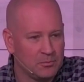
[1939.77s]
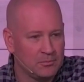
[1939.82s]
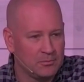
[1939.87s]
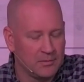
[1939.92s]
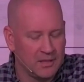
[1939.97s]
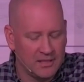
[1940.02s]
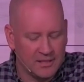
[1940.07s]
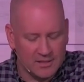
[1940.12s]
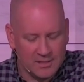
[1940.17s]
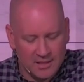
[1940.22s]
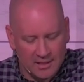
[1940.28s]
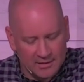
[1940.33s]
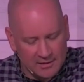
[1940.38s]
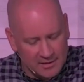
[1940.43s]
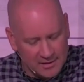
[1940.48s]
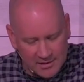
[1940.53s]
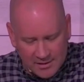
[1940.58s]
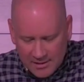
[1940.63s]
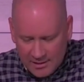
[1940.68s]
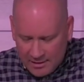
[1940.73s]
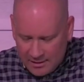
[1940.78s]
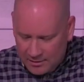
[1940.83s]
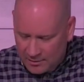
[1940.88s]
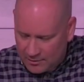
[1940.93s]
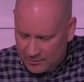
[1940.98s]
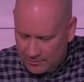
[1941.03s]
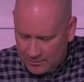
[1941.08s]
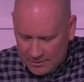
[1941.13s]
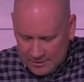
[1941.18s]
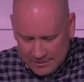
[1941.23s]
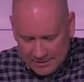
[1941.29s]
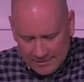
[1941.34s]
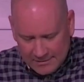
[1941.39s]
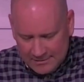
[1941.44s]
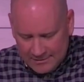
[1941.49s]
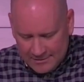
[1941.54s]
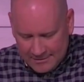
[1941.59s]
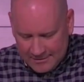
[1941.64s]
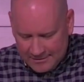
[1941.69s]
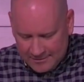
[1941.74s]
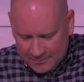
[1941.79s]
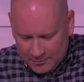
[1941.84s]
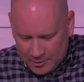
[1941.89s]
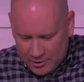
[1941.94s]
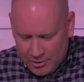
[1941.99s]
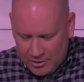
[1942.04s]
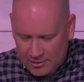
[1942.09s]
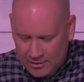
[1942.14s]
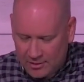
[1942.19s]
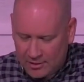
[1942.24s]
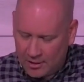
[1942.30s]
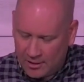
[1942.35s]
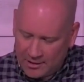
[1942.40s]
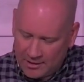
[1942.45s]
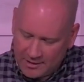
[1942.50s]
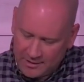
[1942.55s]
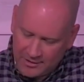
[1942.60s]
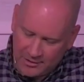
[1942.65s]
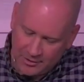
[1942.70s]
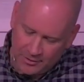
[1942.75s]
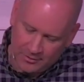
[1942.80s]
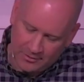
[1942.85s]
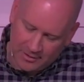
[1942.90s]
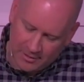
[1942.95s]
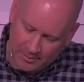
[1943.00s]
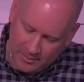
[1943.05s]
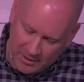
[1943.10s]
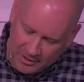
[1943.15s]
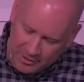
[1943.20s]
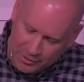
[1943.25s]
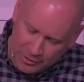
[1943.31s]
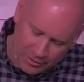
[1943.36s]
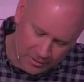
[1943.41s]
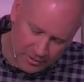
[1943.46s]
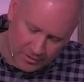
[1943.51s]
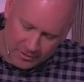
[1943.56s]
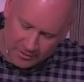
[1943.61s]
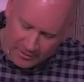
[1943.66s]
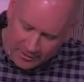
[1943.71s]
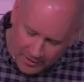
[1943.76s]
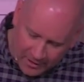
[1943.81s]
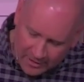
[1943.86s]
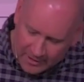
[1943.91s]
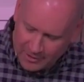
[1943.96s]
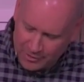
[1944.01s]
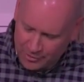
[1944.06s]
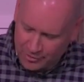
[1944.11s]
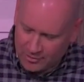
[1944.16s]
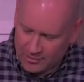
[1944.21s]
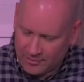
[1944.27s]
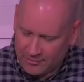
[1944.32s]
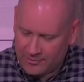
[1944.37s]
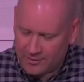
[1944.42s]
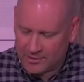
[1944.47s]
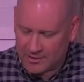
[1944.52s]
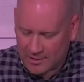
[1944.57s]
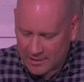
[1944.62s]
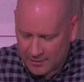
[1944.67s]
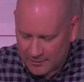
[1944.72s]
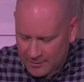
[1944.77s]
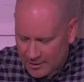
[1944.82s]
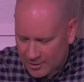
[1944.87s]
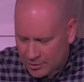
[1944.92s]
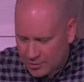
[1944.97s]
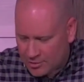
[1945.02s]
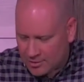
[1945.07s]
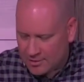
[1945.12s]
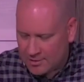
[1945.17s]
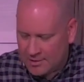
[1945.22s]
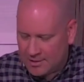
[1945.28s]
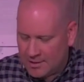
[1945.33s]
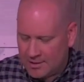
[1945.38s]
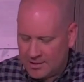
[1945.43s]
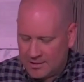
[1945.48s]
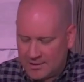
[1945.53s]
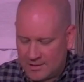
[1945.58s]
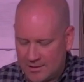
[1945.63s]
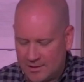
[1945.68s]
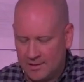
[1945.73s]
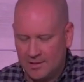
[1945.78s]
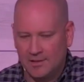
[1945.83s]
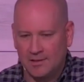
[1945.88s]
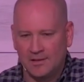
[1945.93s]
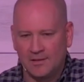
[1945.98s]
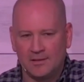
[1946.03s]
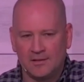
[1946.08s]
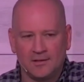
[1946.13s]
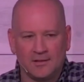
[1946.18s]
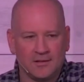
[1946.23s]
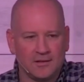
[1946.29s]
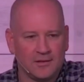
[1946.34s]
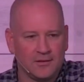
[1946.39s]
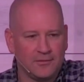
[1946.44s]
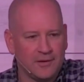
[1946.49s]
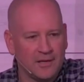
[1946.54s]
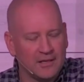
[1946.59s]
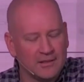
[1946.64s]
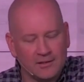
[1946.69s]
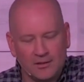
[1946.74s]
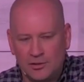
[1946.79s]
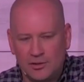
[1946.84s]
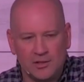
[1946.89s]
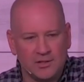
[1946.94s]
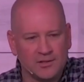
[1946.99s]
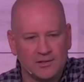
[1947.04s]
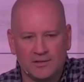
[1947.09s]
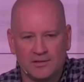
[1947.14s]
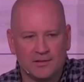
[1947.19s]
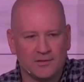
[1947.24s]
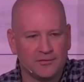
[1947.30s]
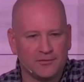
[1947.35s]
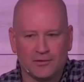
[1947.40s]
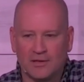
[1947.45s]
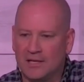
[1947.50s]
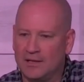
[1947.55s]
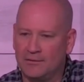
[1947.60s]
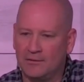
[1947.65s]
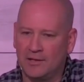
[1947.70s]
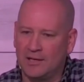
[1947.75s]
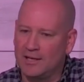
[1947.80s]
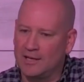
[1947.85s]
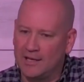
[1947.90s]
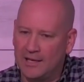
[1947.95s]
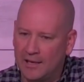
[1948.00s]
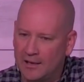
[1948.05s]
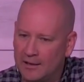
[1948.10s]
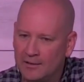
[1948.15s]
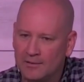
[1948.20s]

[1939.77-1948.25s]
But it's not the sin which should cause you to be assured or not assured of your salvation. It is the fact that Jesus has forgiven it again